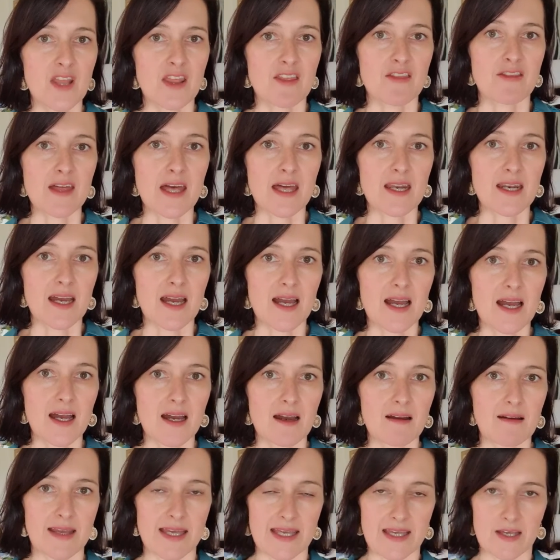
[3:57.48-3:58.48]
that
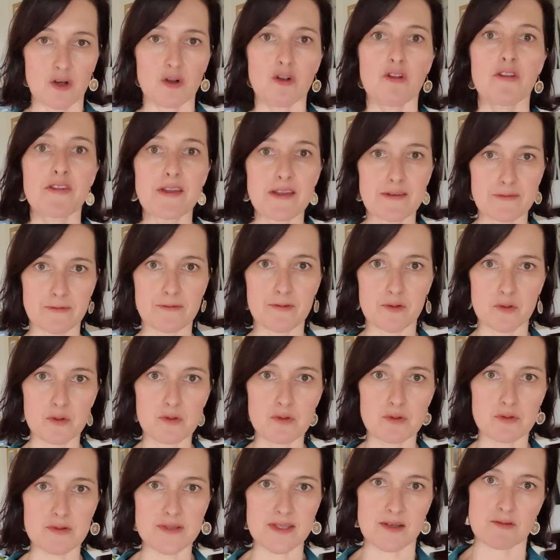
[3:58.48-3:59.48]
are healthy
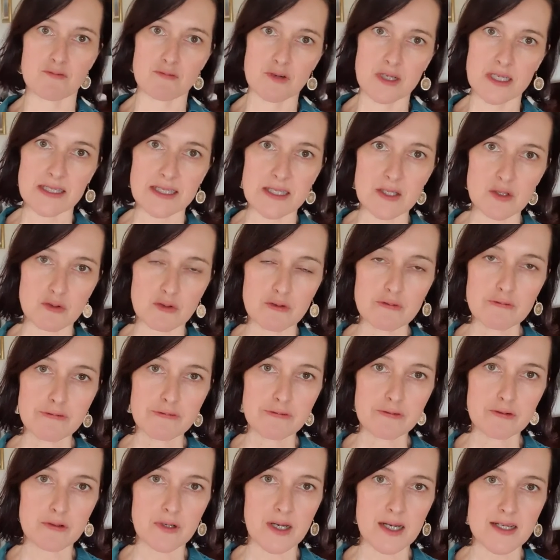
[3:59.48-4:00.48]
foods and really good
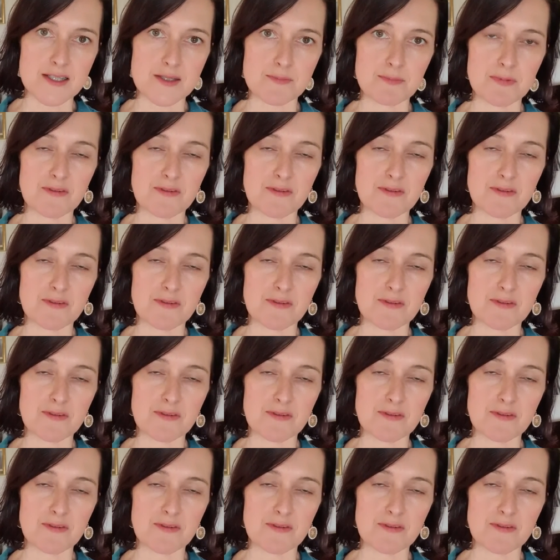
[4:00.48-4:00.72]
for us,